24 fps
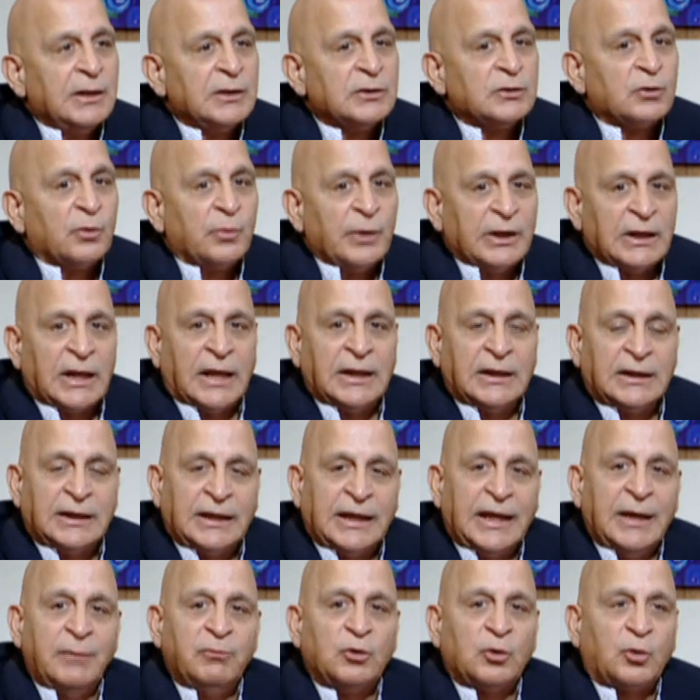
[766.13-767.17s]
So when I
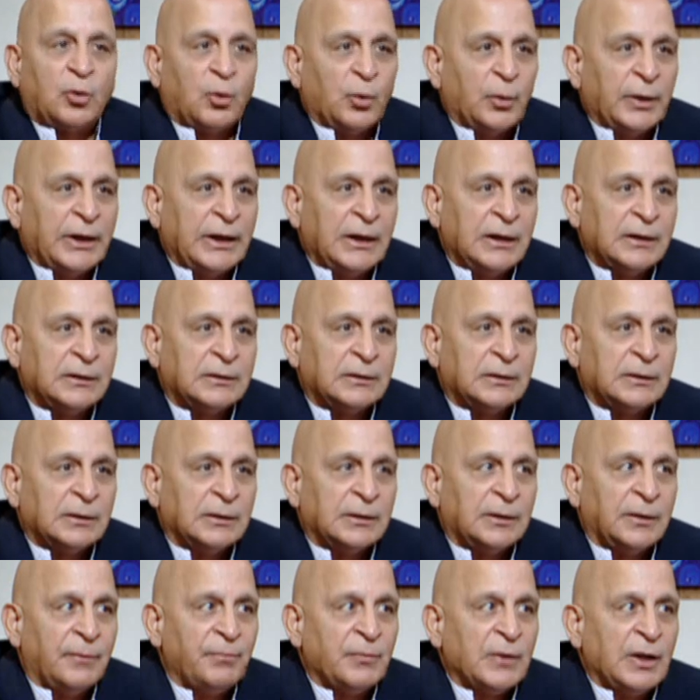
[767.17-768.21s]
came to Kuwait,
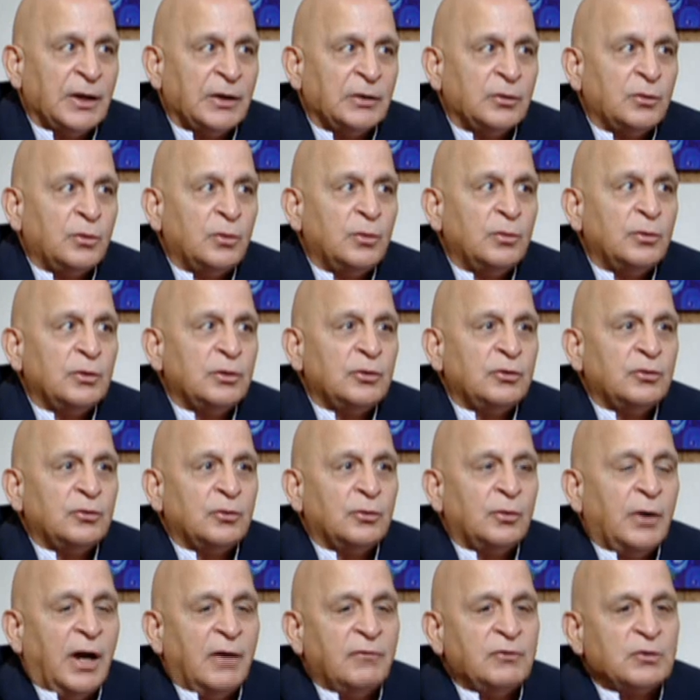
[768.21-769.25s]
uh, you know,
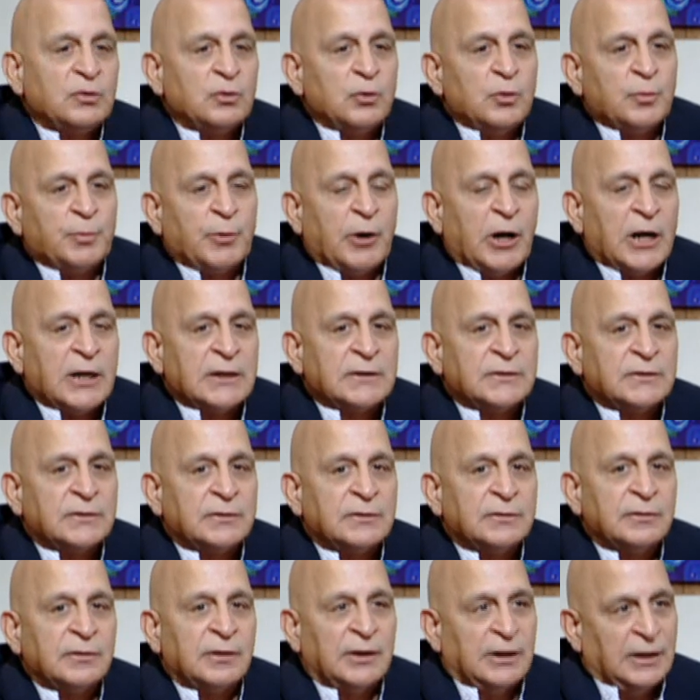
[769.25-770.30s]
you have two
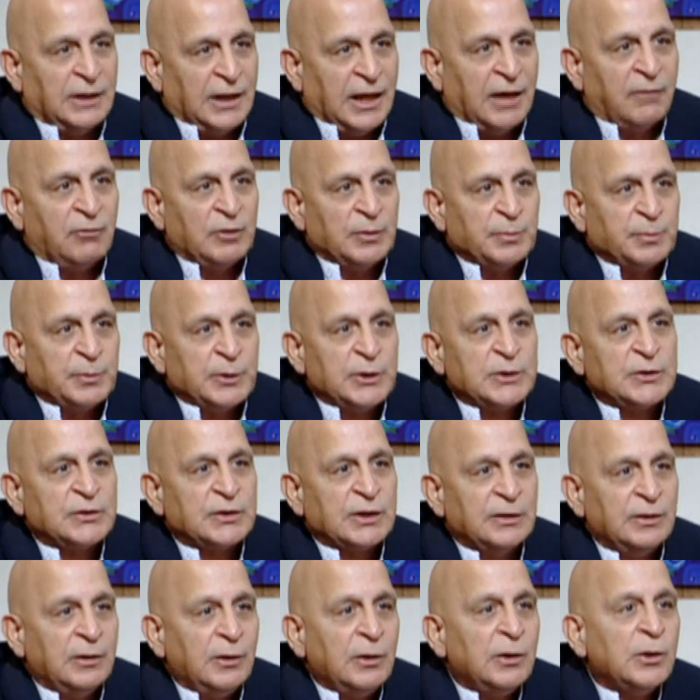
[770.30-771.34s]
parts in every
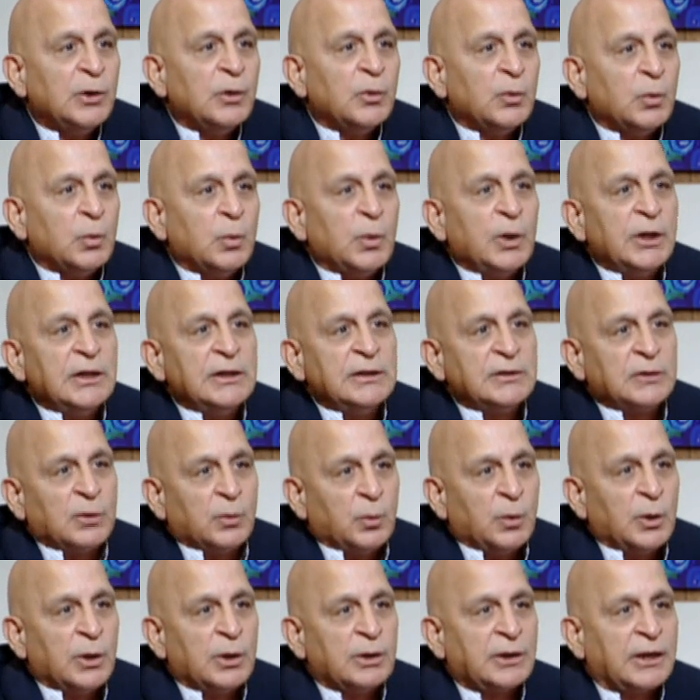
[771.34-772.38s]
person. Yes. One is a
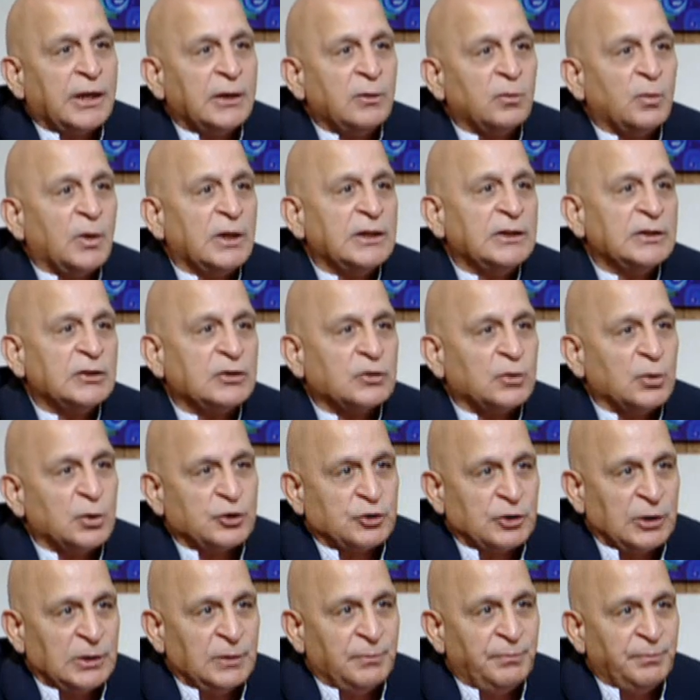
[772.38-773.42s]
work and one is
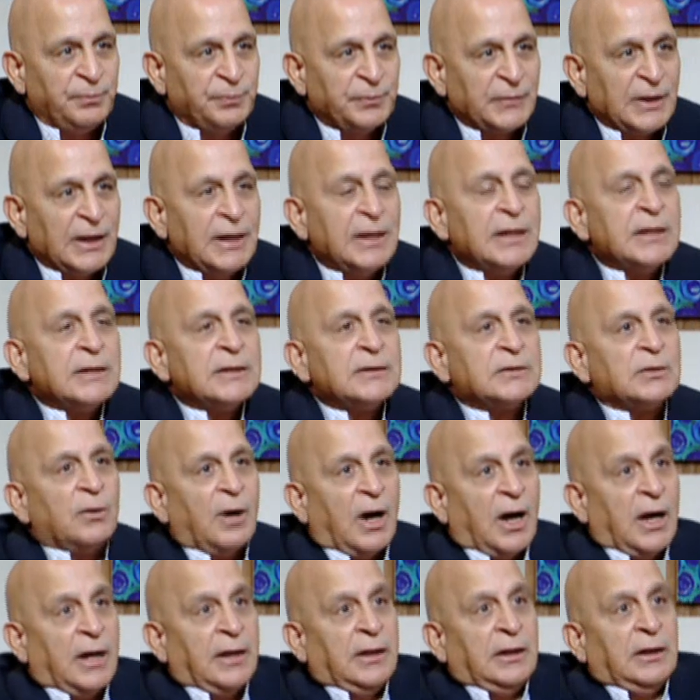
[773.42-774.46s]
social. Mm -hmm. So
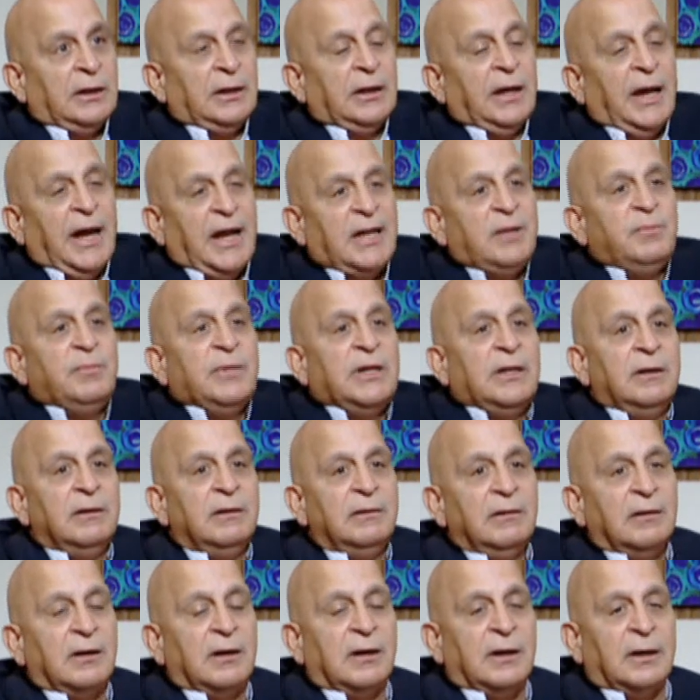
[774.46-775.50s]
I had
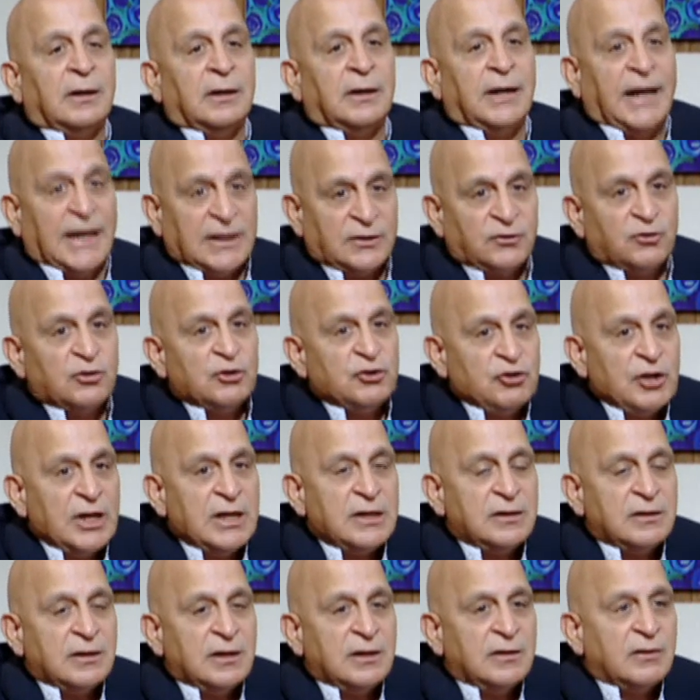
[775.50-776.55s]
been uh,
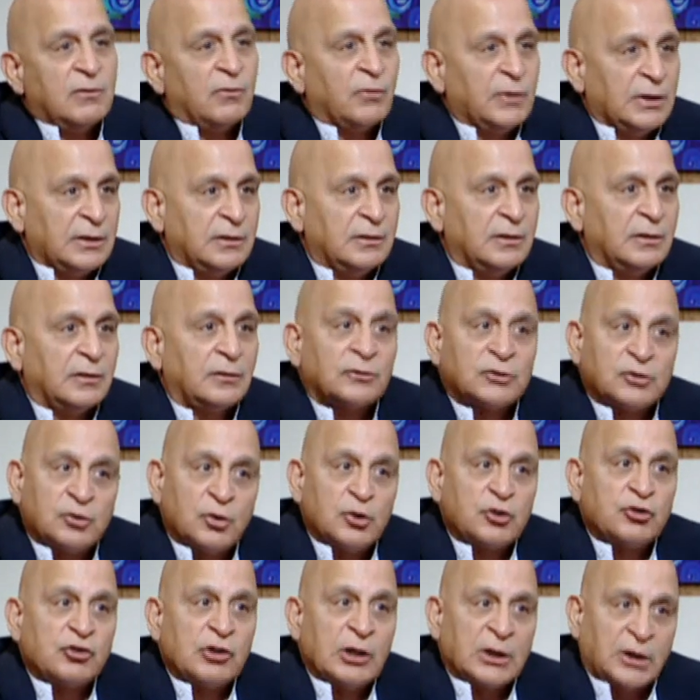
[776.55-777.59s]
associated with
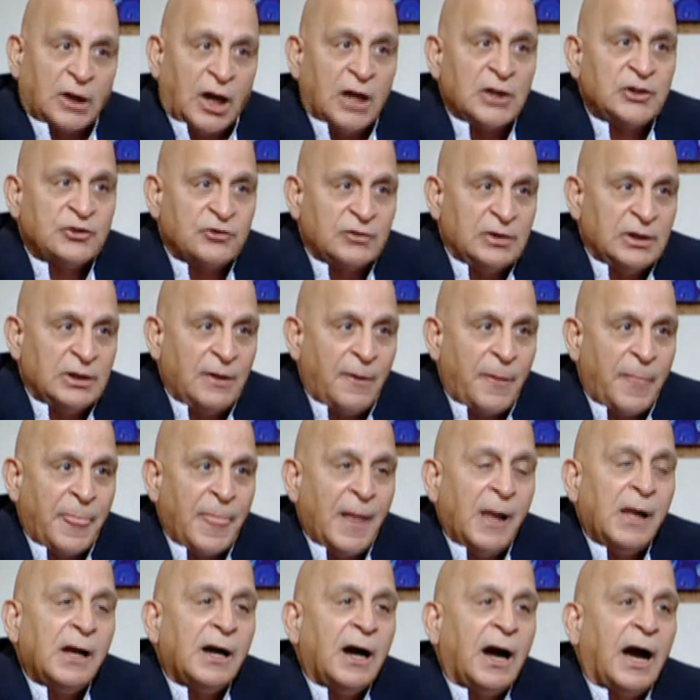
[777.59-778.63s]
social cultural. Mm
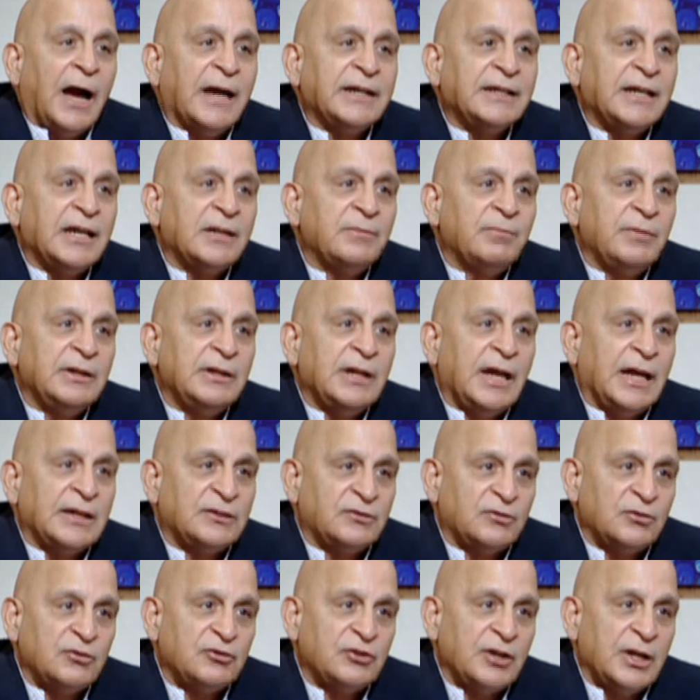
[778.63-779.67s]
-hmm. I had been
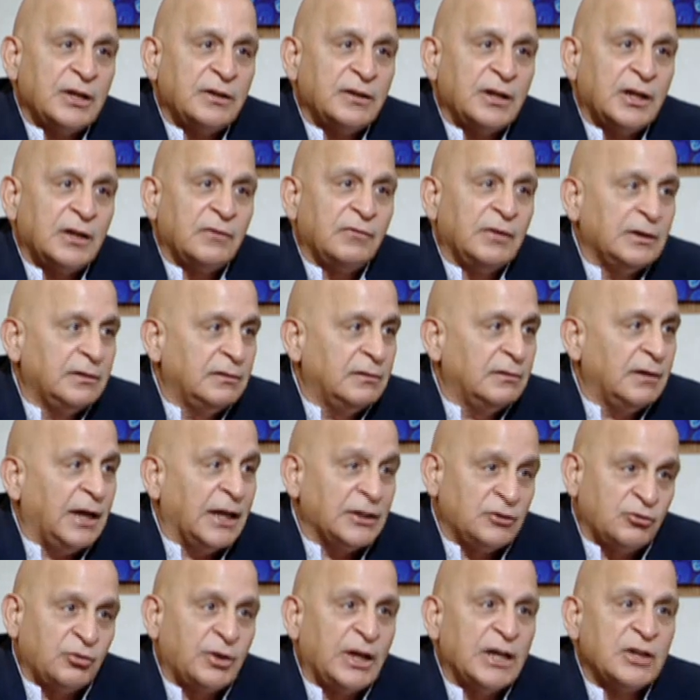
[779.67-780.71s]
associated with
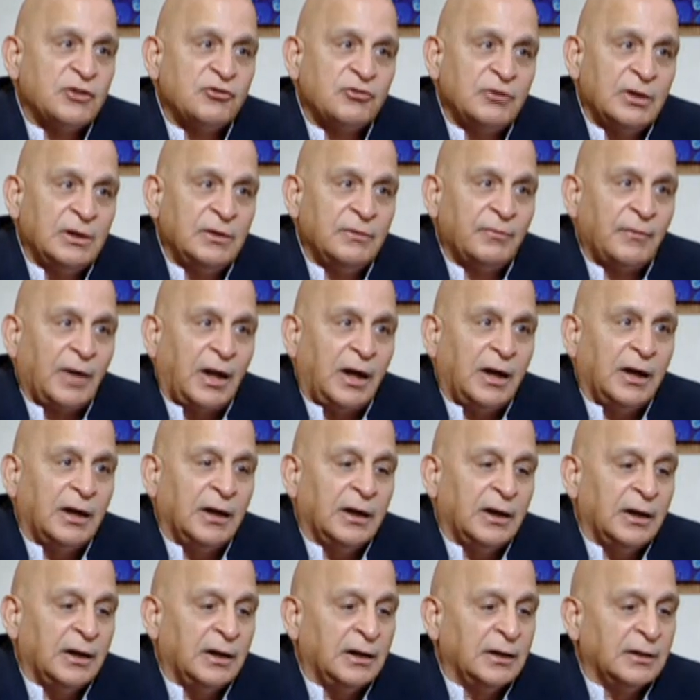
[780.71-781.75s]
educational
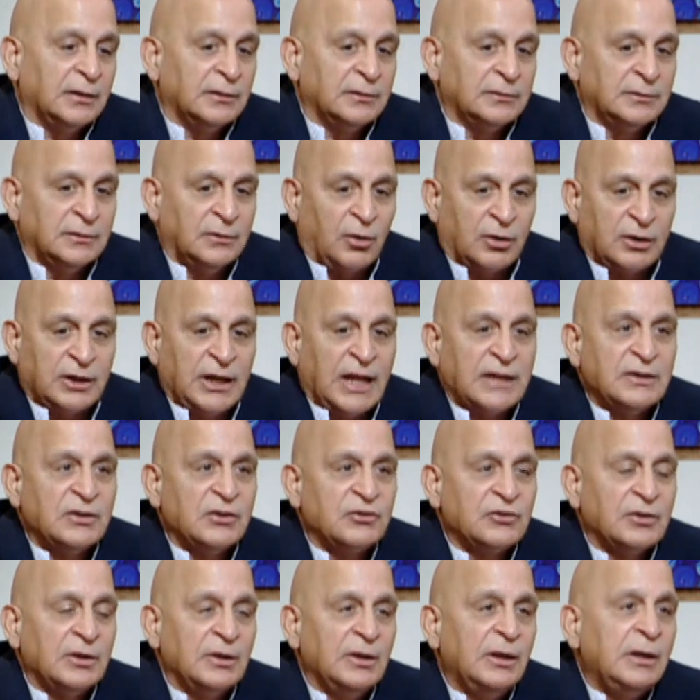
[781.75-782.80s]
uh,
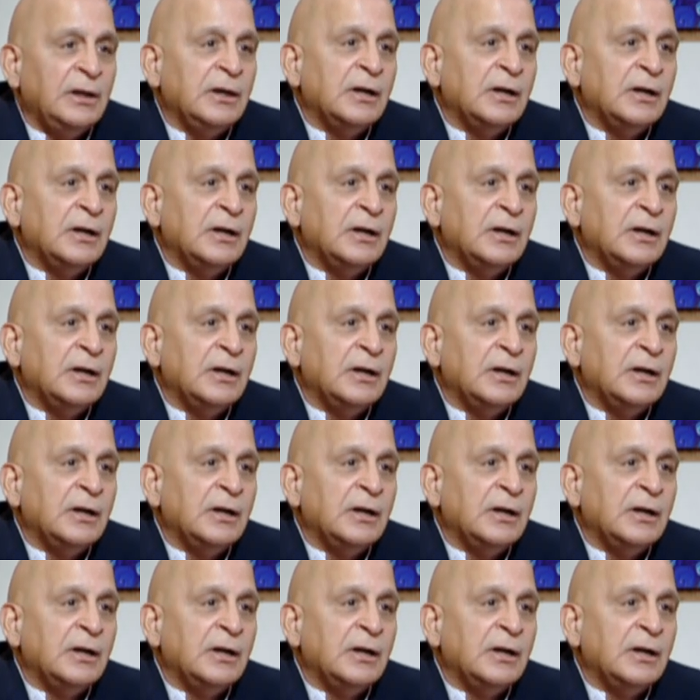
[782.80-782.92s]
organization.